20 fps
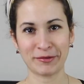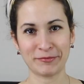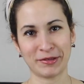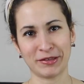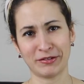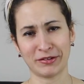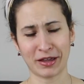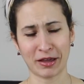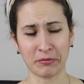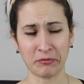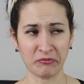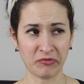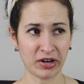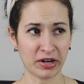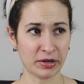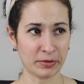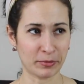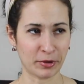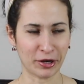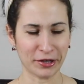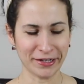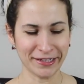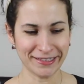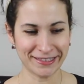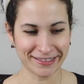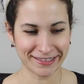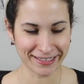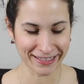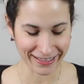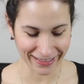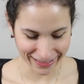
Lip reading: I mean, I'm very modest.